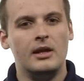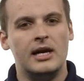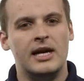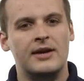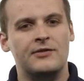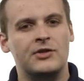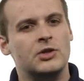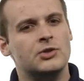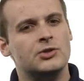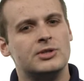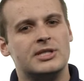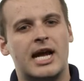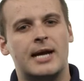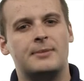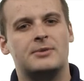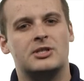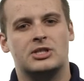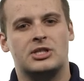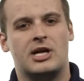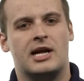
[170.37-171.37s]
If the user
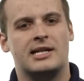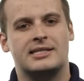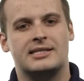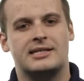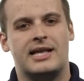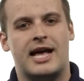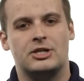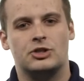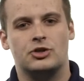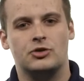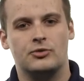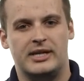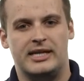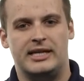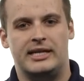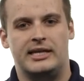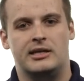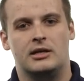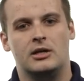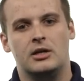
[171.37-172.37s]
typed
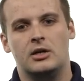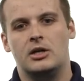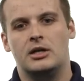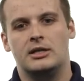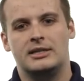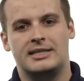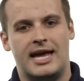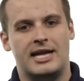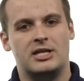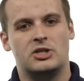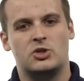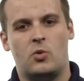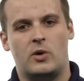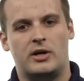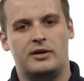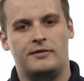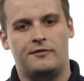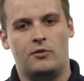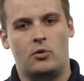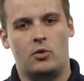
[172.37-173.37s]
/greedy
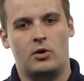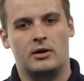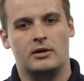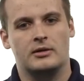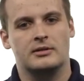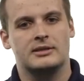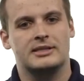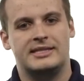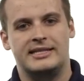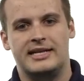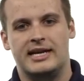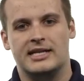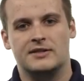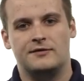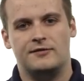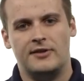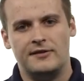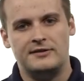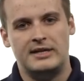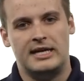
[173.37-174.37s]
1024
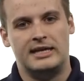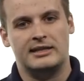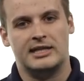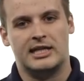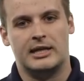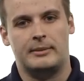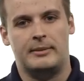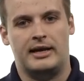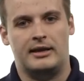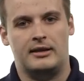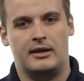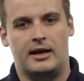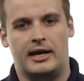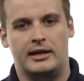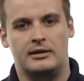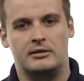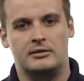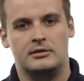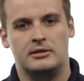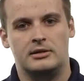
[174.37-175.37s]
CS50 at the command
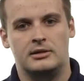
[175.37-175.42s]
line,